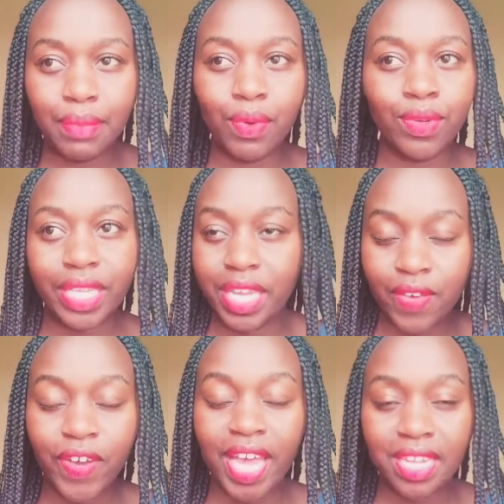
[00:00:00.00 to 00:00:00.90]
because I
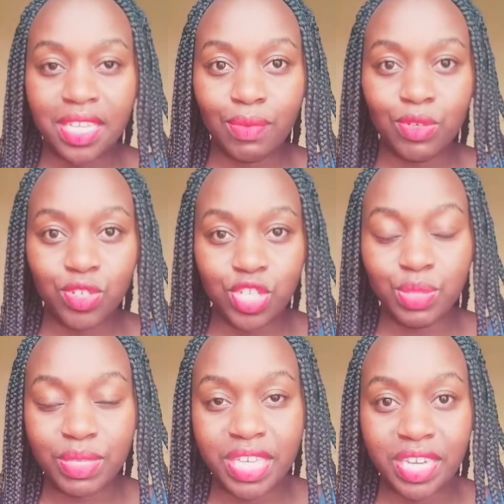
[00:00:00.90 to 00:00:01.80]
never had someone to teach
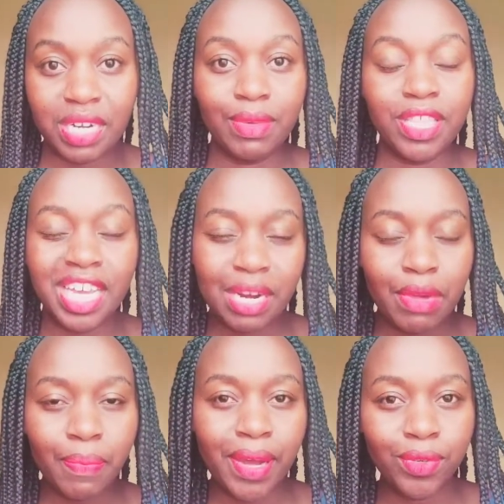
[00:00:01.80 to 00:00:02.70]
me the grammar. The
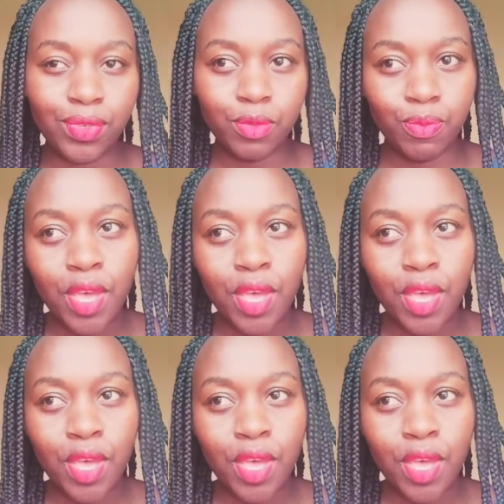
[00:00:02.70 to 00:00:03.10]
grammar part was